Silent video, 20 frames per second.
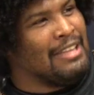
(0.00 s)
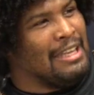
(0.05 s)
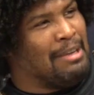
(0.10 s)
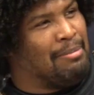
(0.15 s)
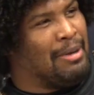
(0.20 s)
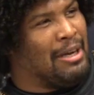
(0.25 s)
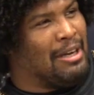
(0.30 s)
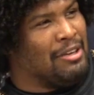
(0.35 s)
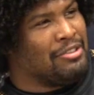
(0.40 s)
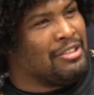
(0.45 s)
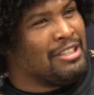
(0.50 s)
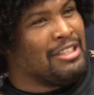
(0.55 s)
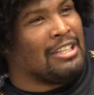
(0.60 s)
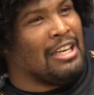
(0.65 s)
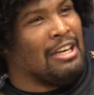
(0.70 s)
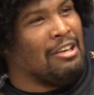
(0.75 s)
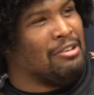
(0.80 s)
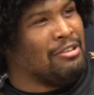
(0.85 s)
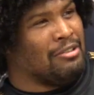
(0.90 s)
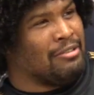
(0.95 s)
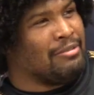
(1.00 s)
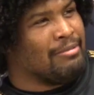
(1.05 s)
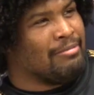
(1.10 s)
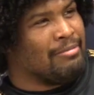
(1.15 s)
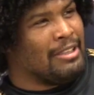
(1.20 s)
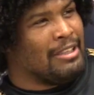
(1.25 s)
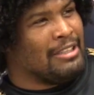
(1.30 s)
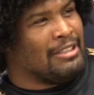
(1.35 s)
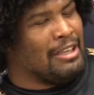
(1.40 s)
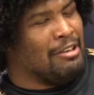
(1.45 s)
Deep house, his own
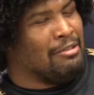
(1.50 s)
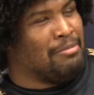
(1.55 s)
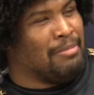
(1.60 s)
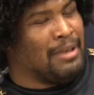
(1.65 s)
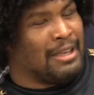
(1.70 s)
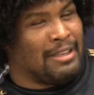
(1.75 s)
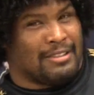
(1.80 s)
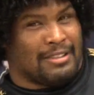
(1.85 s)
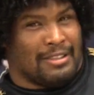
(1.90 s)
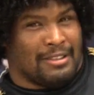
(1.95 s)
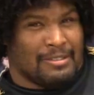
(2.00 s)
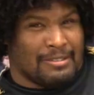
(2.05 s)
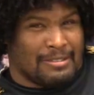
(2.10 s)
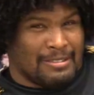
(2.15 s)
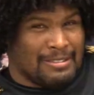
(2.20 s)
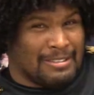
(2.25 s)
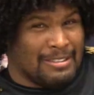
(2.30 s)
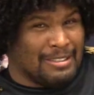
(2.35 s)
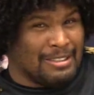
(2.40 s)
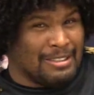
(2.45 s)
mix of.